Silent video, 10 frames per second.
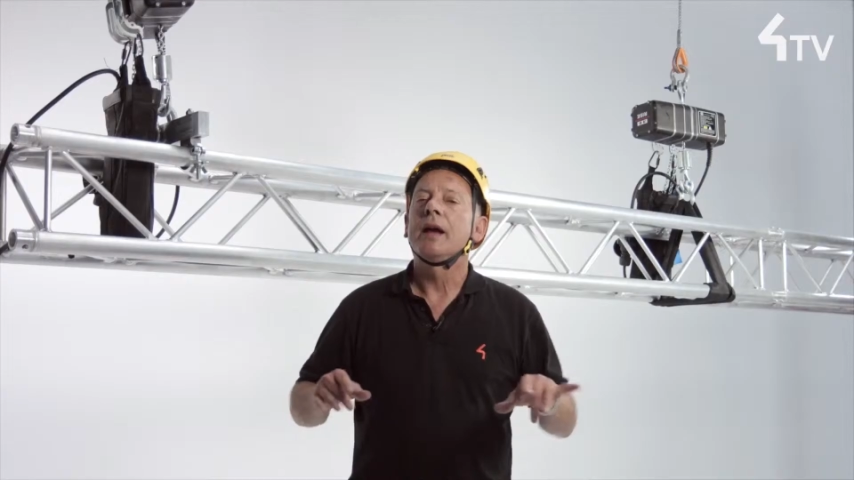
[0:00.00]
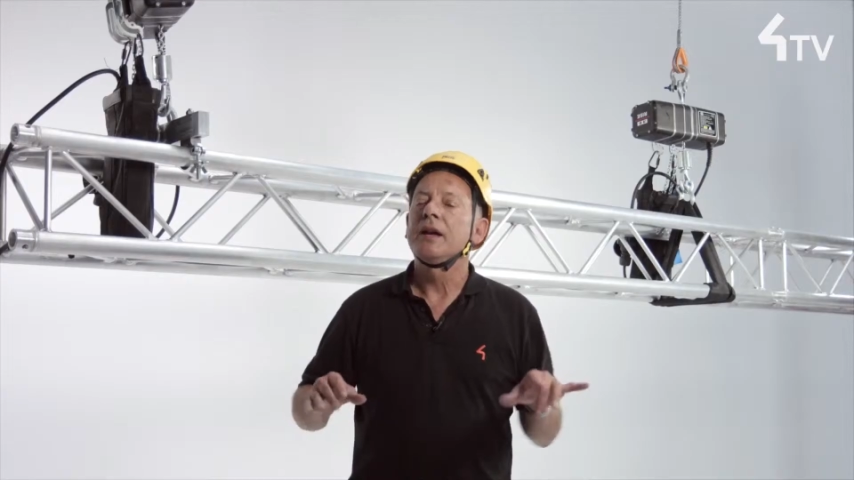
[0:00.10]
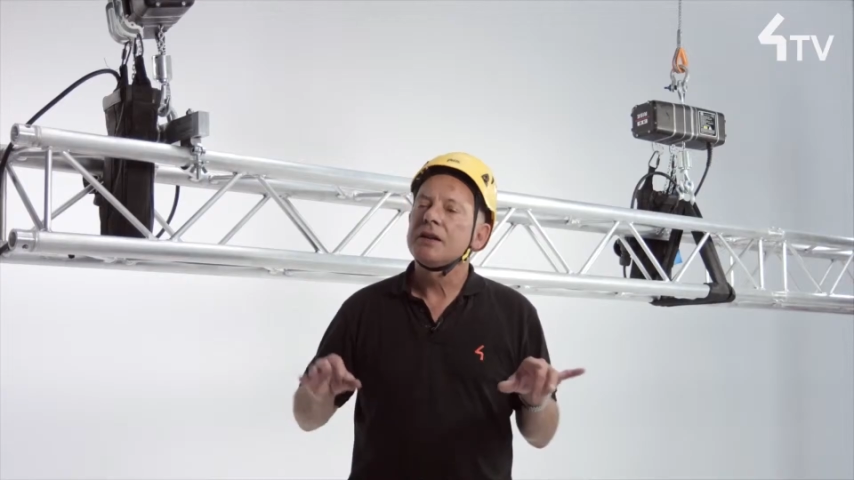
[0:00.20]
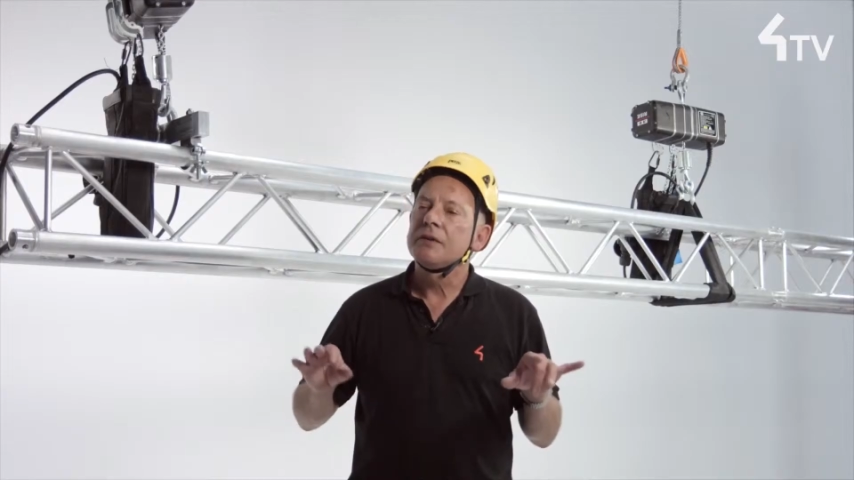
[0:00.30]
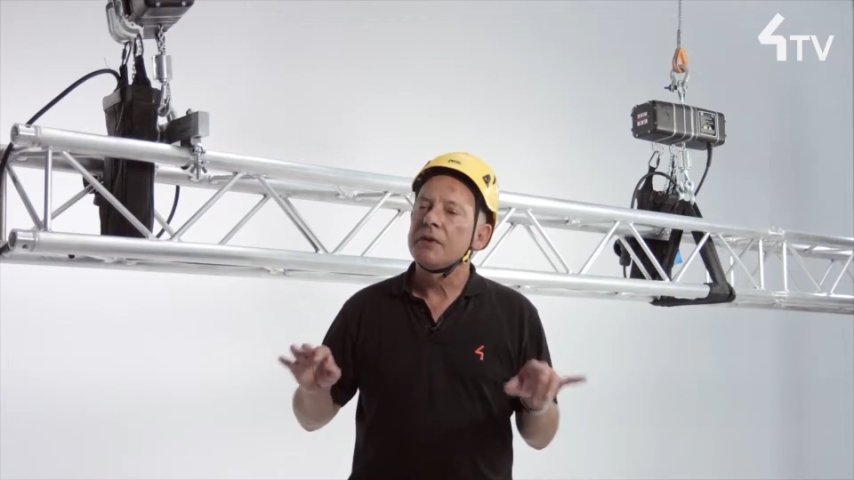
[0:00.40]

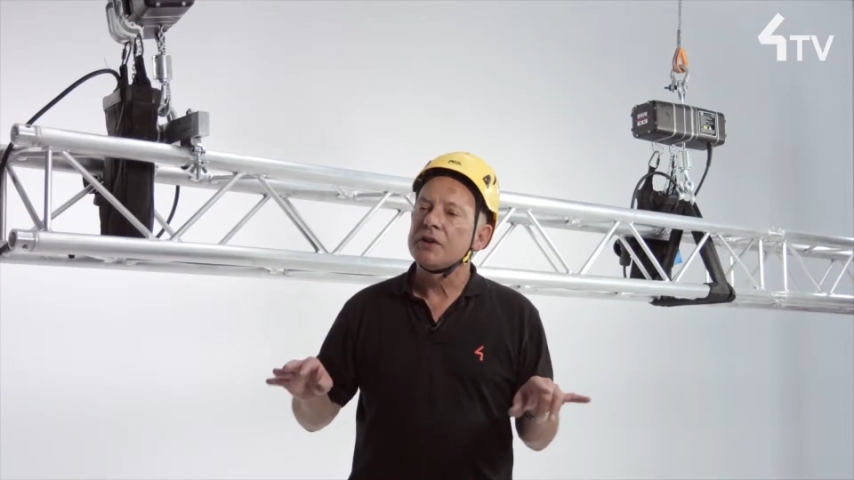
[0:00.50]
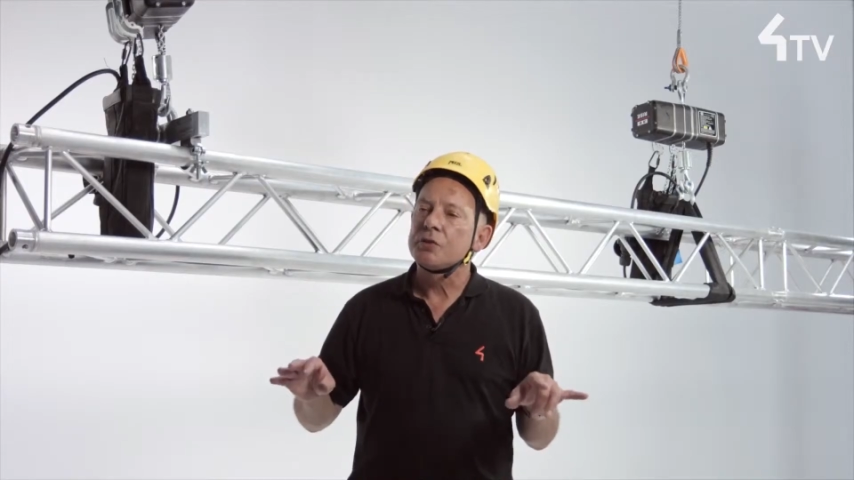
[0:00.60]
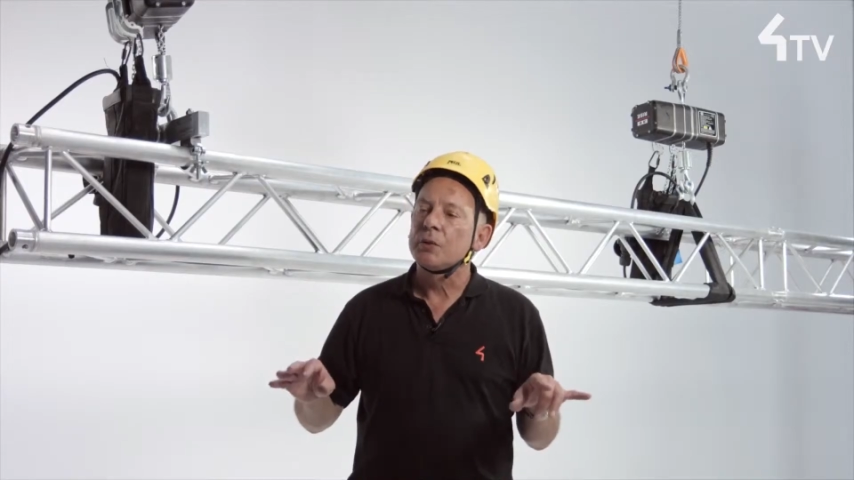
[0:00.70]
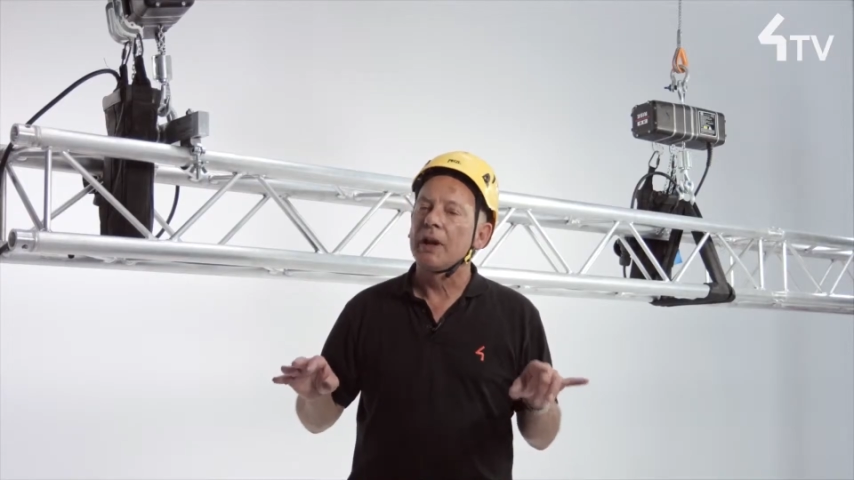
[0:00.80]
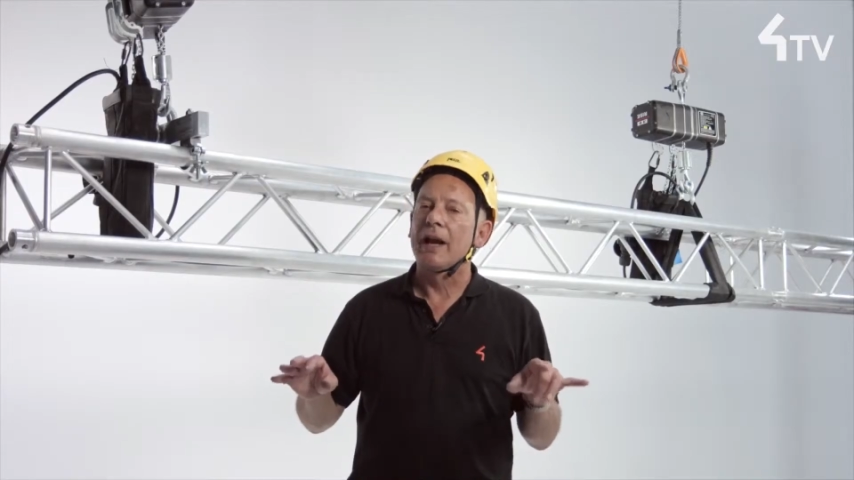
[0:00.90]

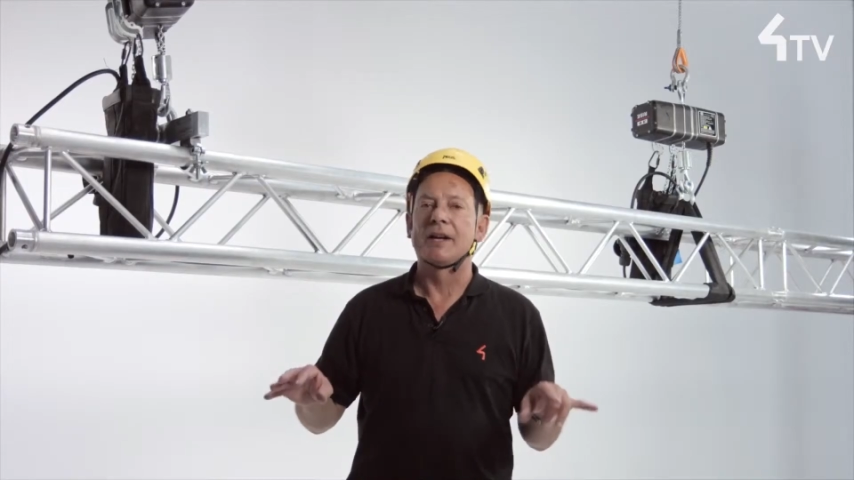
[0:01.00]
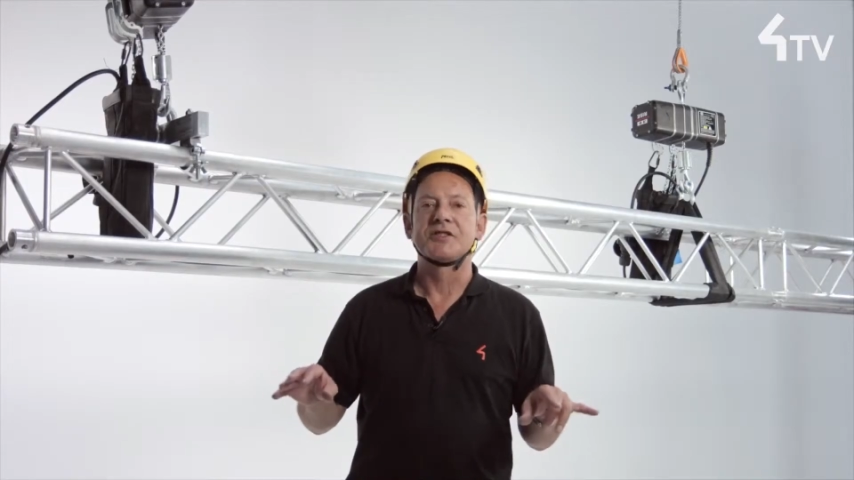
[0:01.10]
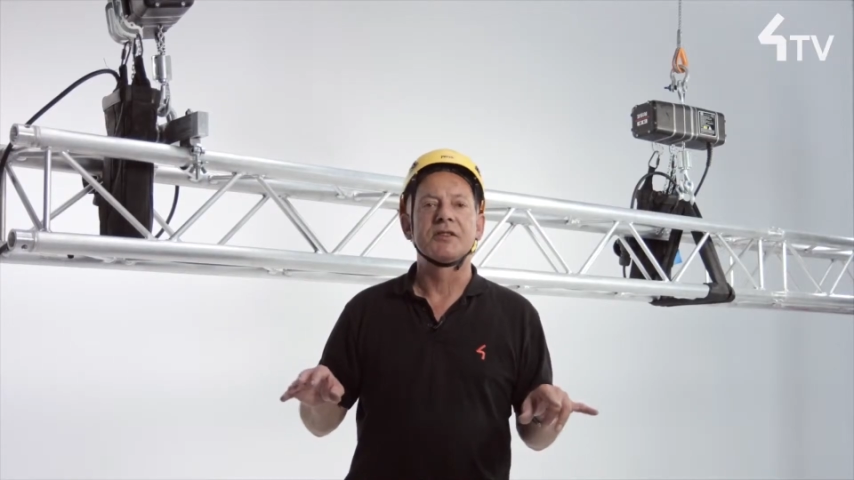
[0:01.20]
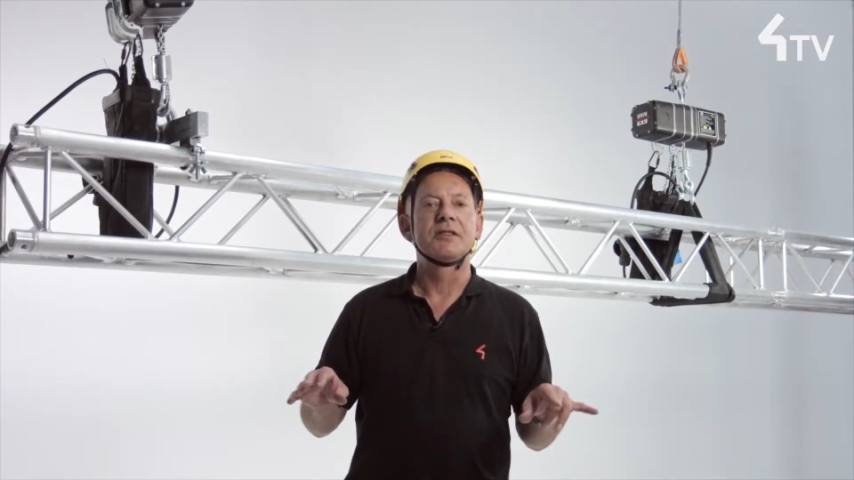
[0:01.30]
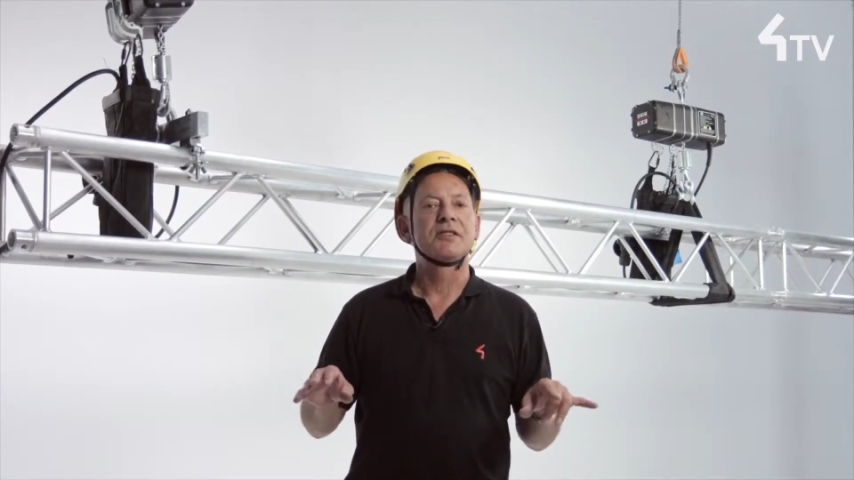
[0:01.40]
Individual
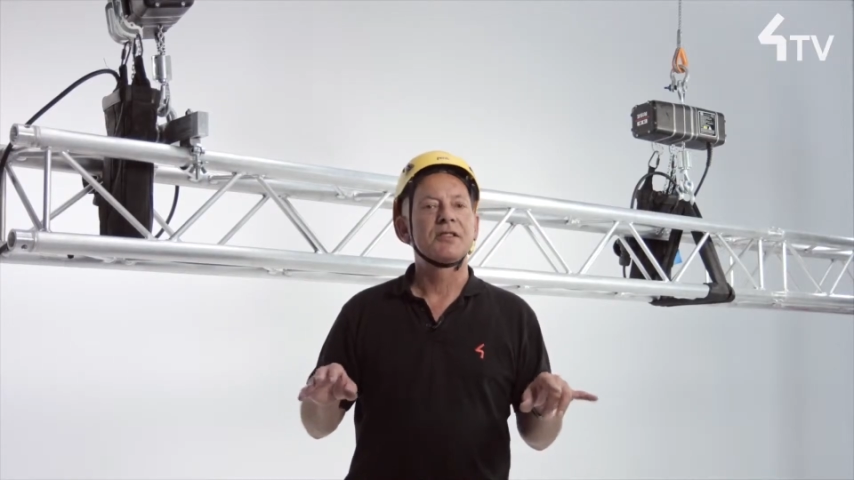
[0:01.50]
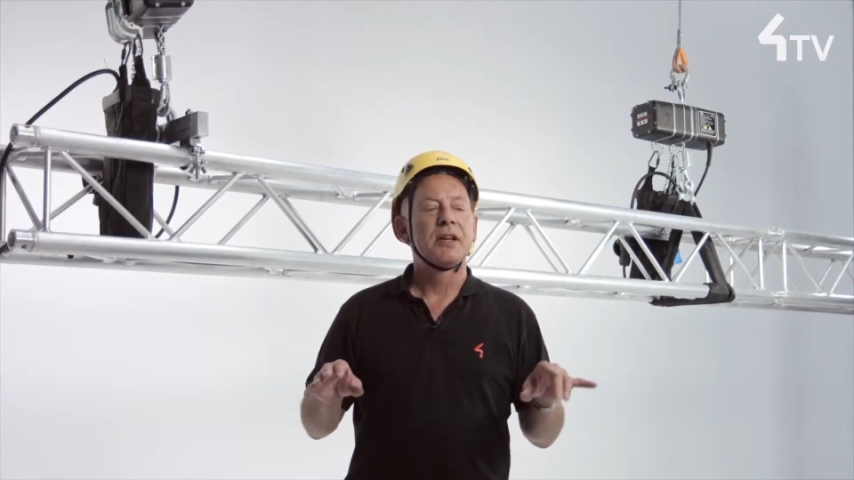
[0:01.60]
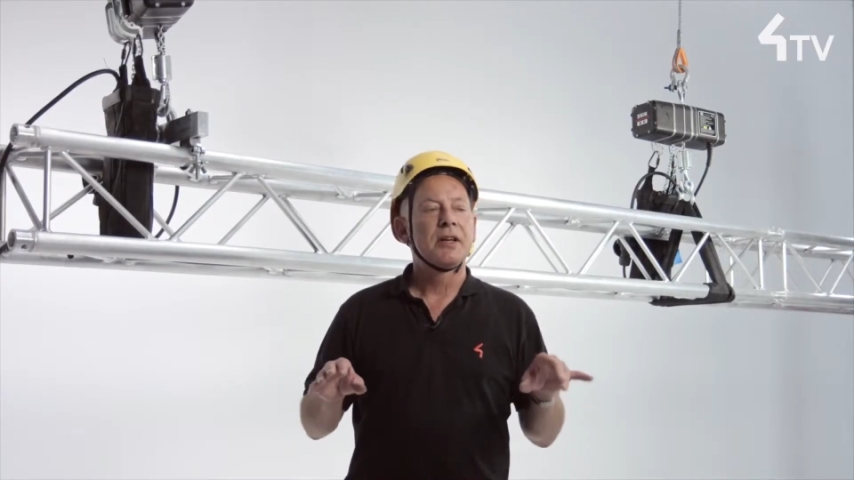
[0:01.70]
hazards